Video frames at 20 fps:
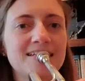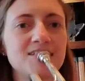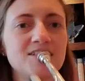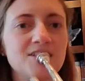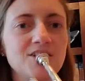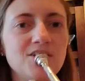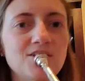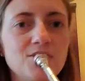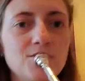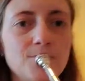
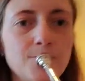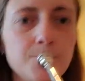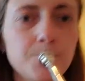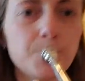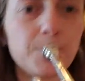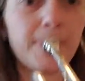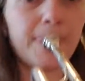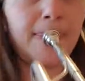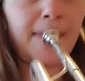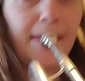2,
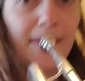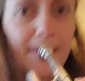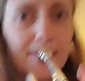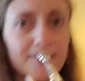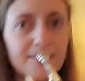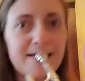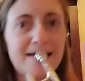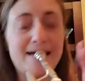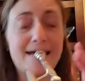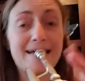
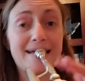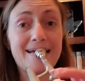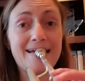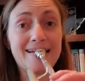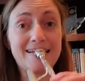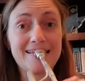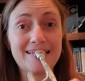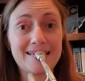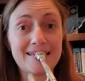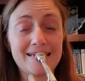
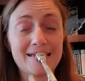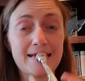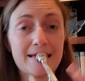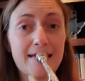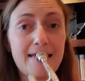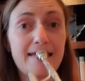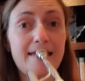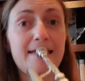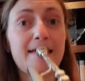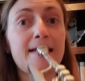ready,
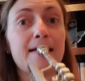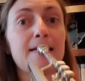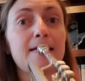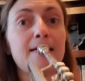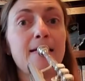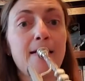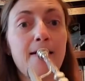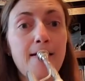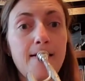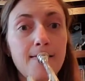and
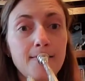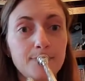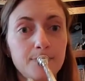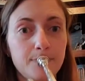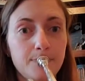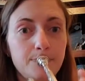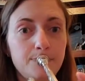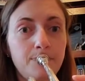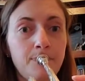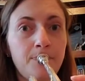
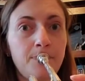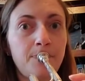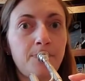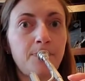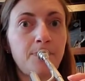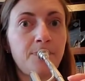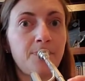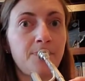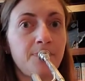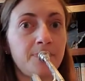
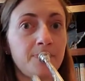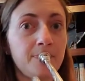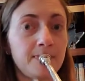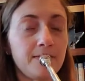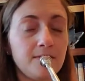rest,